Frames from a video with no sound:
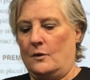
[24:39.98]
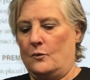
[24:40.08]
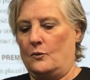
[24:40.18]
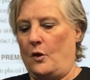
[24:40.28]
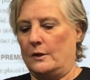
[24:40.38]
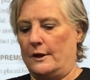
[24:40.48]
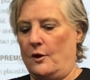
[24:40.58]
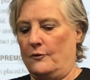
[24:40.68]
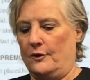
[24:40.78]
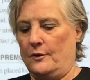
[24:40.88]
Roll it
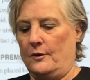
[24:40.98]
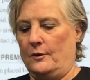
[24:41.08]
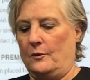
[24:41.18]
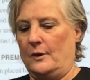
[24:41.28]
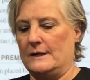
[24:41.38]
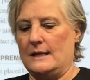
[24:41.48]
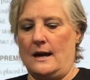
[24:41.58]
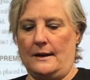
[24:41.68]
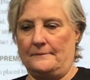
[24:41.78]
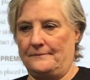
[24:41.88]
over one
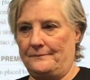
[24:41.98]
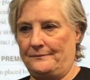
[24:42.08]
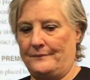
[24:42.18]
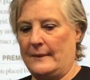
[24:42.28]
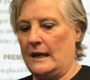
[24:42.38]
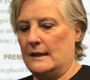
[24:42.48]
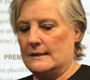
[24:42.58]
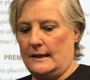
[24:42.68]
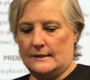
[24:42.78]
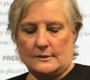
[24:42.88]
time.
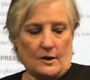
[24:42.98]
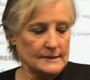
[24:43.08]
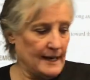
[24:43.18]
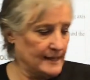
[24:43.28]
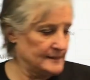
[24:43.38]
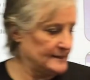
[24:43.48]
As long as I can